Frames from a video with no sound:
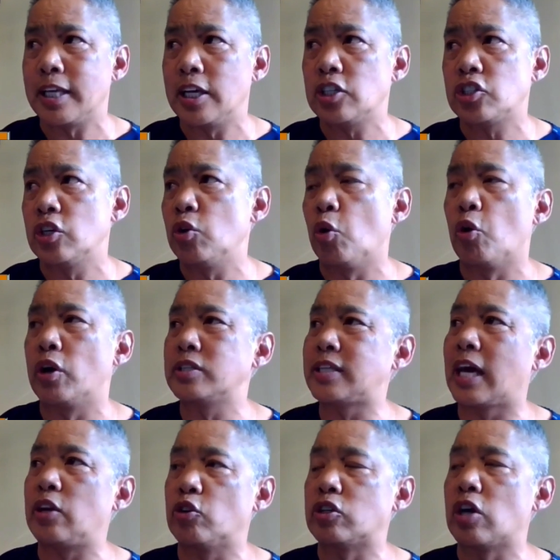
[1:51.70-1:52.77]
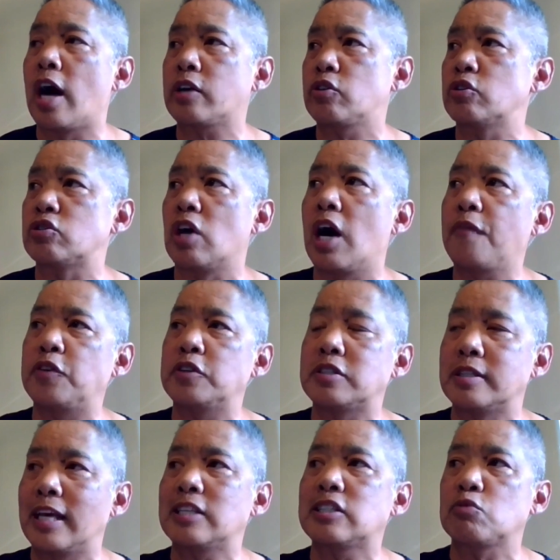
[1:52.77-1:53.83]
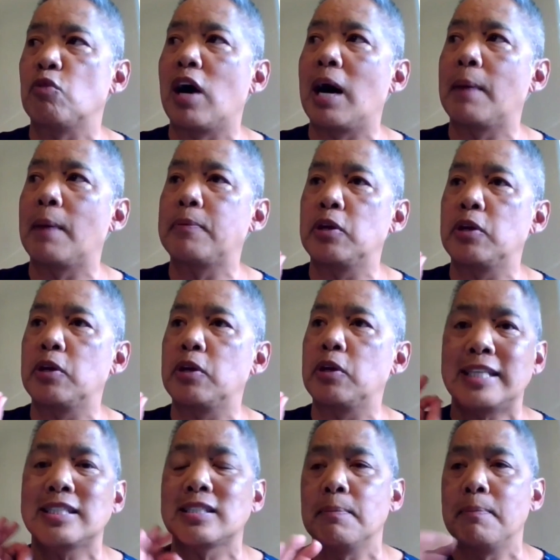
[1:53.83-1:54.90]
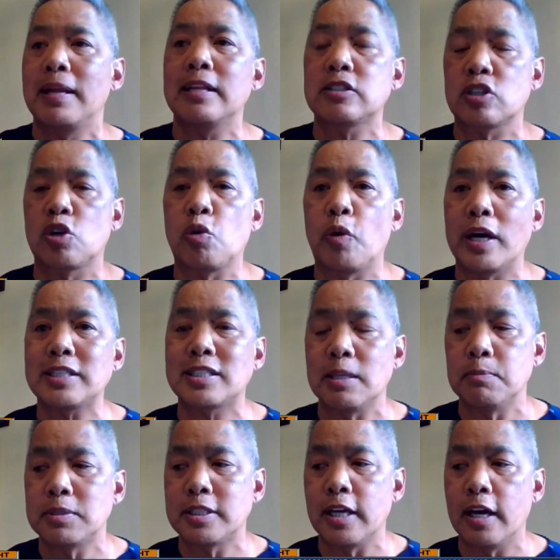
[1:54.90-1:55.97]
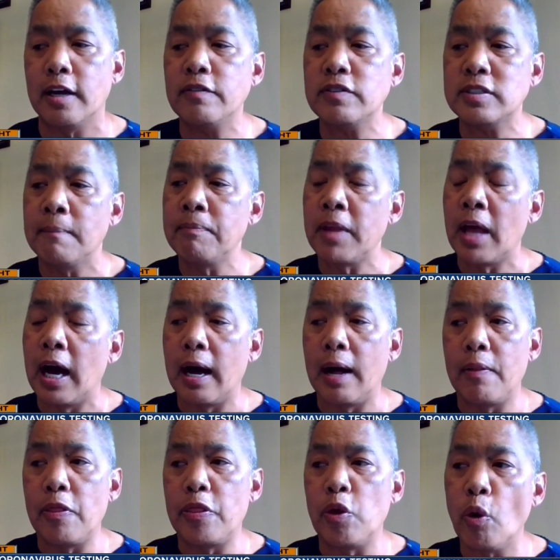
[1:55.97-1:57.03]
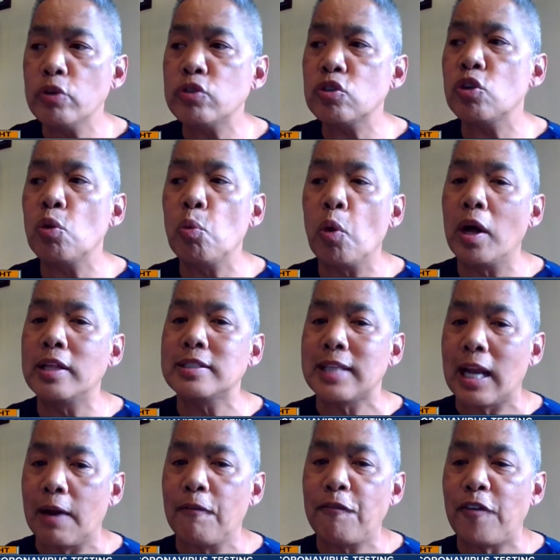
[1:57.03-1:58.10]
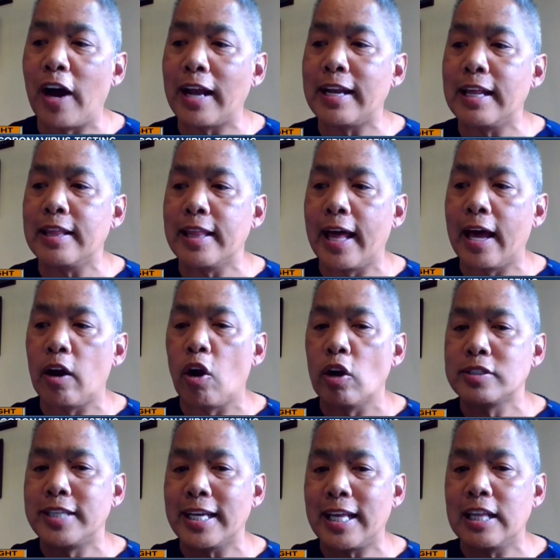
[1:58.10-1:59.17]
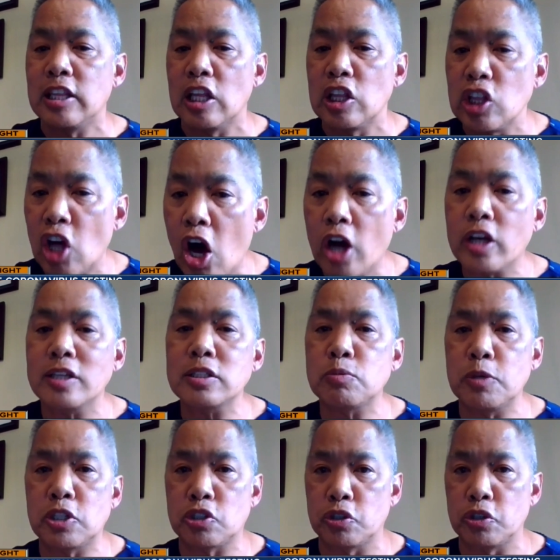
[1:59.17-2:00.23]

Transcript: station or it's at your doctor's office and they swab you and they submit it to Quest themselves, those are the ones that I'm finding that are taking the longest